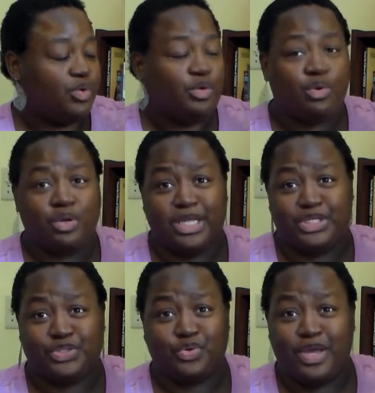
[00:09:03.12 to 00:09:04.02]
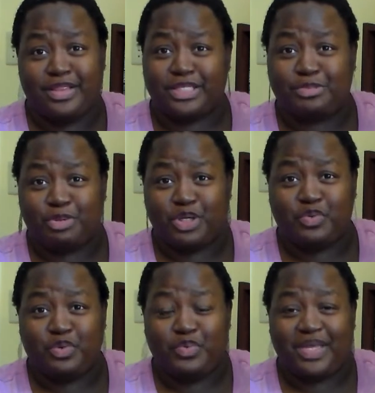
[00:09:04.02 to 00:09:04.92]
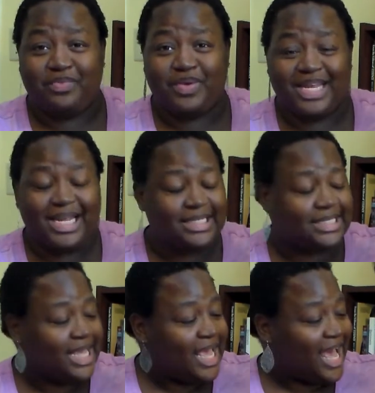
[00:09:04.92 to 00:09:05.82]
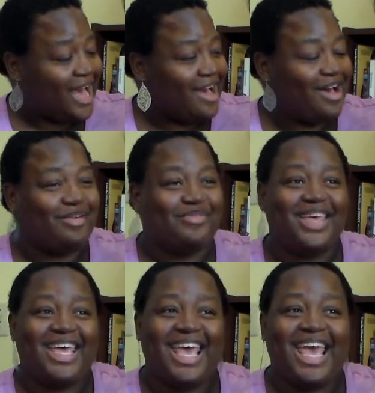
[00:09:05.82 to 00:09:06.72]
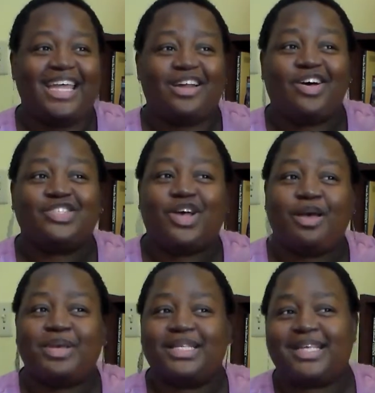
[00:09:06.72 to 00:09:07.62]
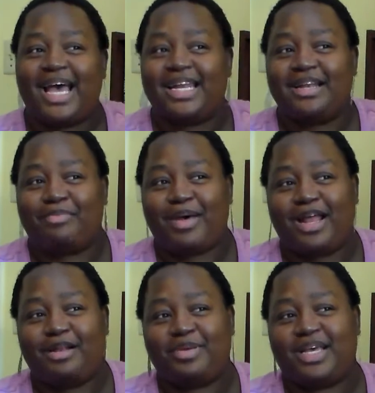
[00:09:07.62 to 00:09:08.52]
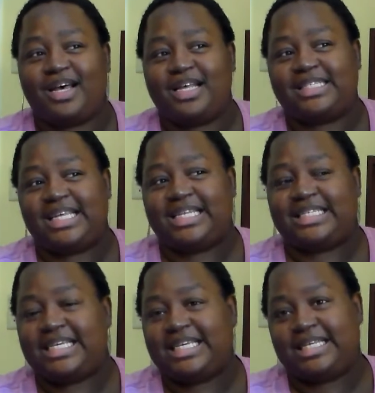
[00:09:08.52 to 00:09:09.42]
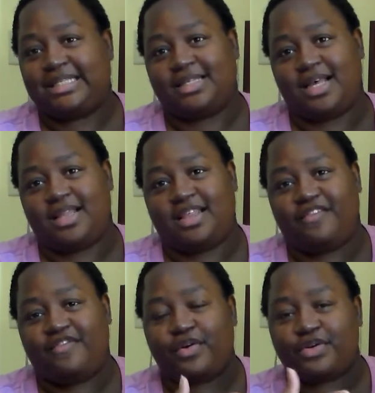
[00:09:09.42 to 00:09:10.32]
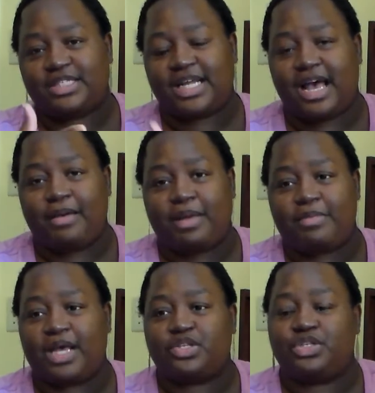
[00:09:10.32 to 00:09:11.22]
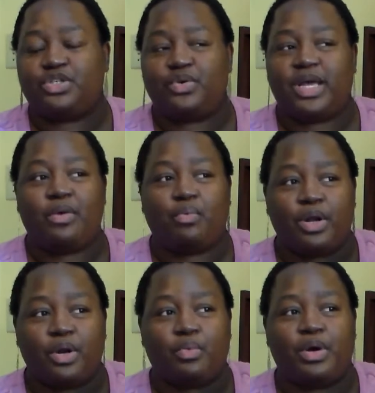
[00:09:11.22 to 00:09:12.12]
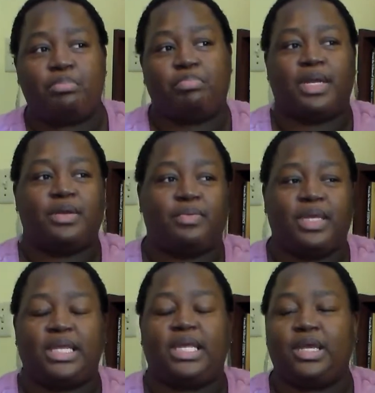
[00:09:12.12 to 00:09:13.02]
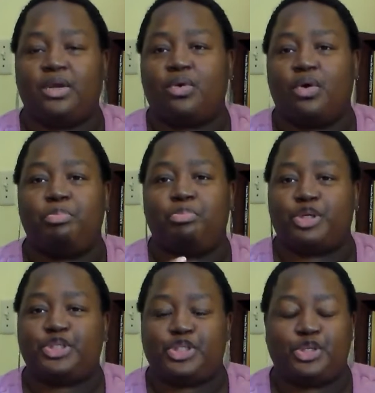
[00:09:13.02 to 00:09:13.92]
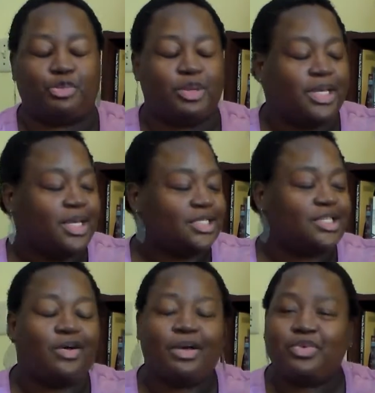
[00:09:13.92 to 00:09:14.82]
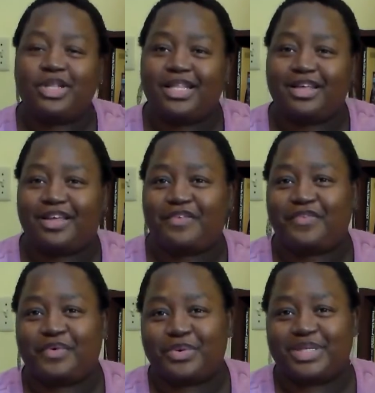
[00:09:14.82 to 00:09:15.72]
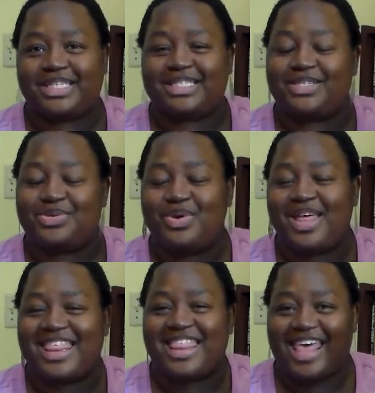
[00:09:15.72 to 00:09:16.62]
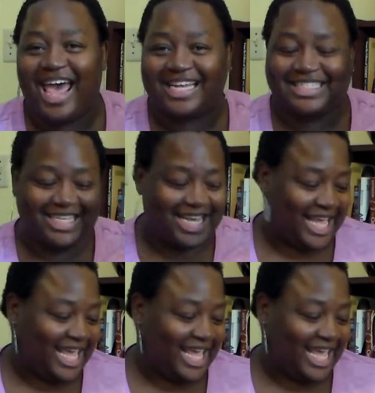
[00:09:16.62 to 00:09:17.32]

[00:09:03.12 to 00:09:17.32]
we will enjoy this book when we read it. And also I'm excited about it because it is the first time I'm actually doing a one-on-one buddy read here on BookTube. So I'm really looking forward to that.